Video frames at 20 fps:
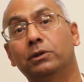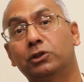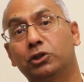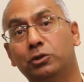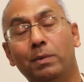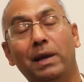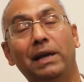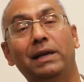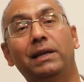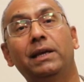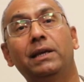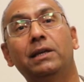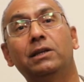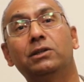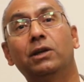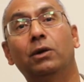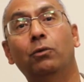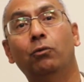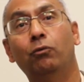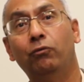Smelting
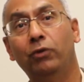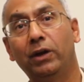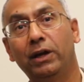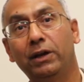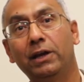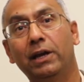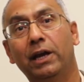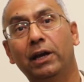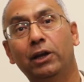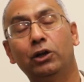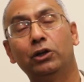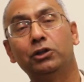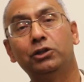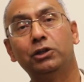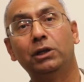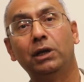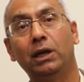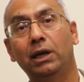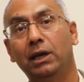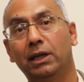is a very
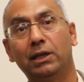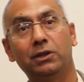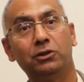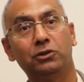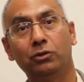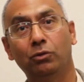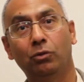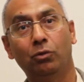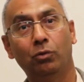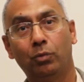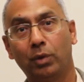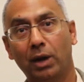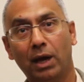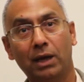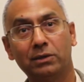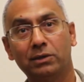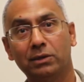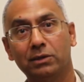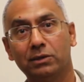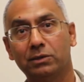energy intensive
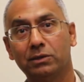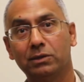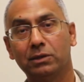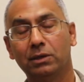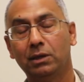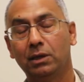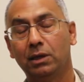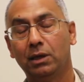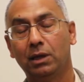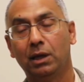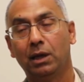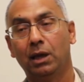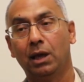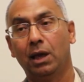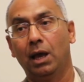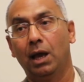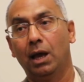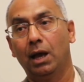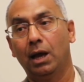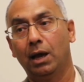process.
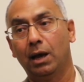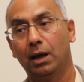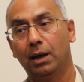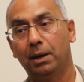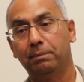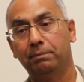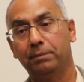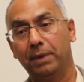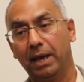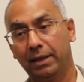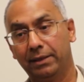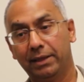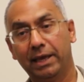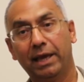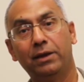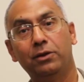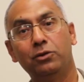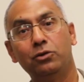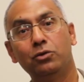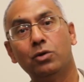And
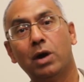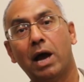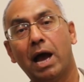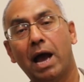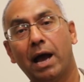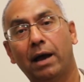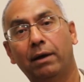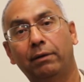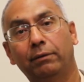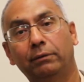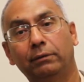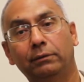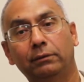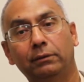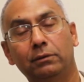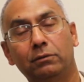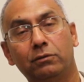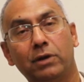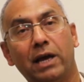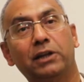then you have
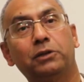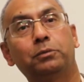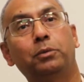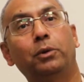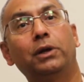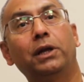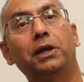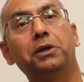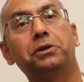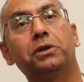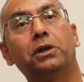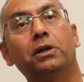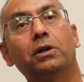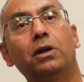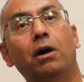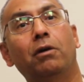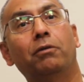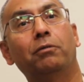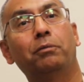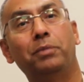
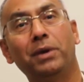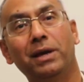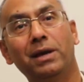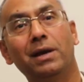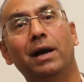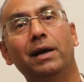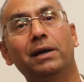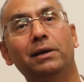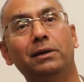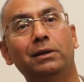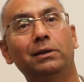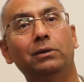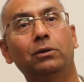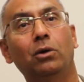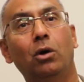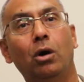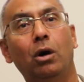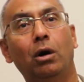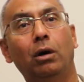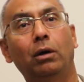transportation of pig
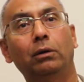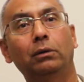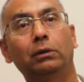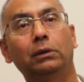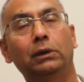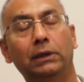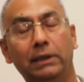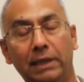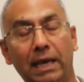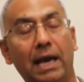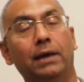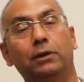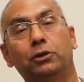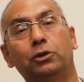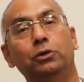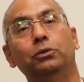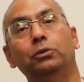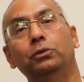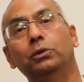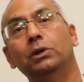iron
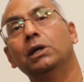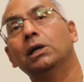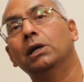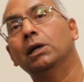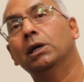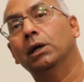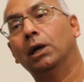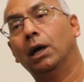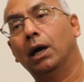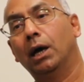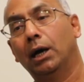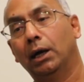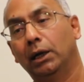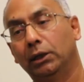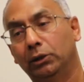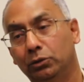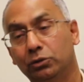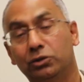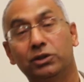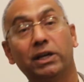
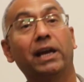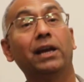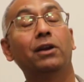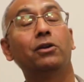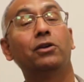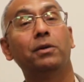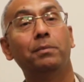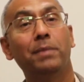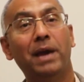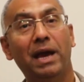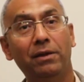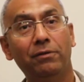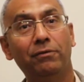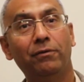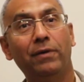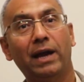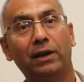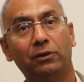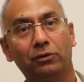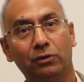to secondary
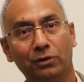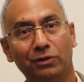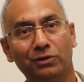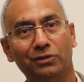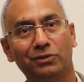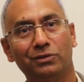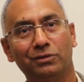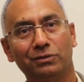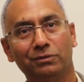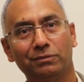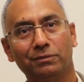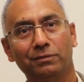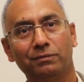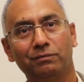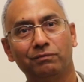manufacturers